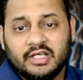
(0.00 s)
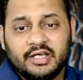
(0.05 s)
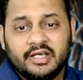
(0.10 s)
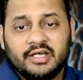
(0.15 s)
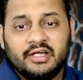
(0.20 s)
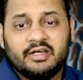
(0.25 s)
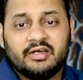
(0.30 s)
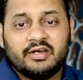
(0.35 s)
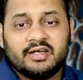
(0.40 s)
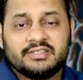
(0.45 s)

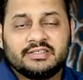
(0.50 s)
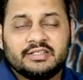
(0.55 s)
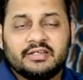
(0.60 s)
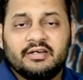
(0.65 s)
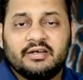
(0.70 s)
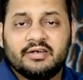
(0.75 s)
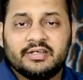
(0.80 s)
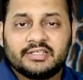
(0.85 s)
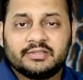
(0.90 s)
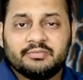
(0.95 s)
interest
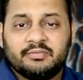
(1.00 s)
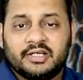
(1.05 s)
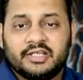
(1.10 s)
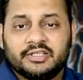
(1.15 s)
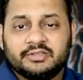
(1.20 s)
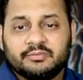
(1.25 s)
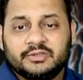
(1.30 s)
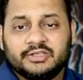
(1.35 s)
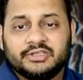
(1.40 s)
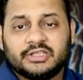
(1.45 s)
rate risk
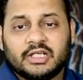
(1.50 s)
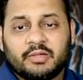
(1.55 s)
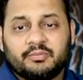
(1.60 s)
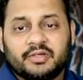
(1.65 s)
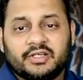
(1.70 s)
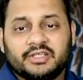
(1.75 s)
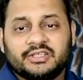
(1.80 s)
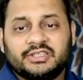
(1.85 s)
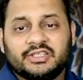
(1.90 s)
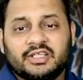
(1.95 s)
management
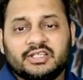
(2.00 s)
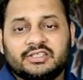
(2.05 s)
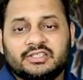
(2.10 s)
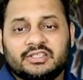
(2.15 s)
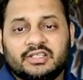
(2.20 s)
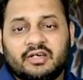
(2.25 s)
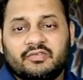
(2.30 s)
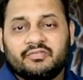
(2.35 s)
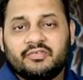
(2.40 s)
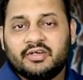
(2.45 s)
chapter
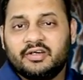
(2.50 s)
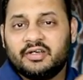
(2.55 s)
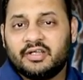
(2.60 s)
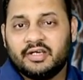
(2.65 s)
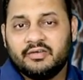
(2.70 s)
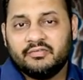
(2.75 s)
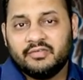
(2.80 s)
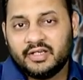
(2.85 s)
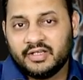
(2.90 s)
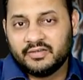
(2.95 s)
just after
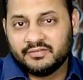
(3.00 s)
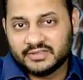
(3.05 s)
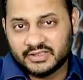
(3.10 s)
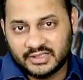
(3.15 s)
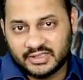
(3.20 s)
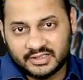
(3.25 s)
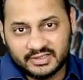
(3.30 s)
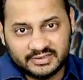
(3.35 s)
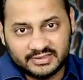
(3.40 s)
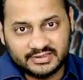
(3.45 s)
derivatives
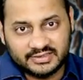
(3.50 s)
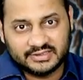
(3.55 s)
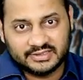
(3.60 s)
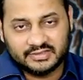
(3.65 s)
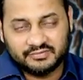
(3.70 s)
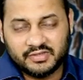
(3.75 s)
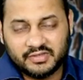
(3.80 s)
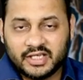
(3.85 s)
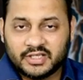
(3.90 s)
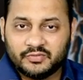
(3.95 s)
analysis
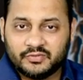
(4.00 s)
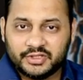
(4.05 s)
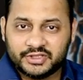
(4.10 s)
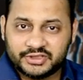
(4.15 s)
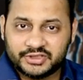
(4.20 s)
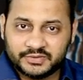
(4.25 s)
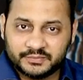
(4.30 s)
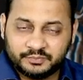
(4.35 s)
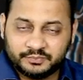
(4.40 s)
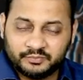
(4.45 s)
and
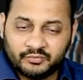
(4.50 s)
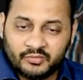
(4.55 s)
valuation,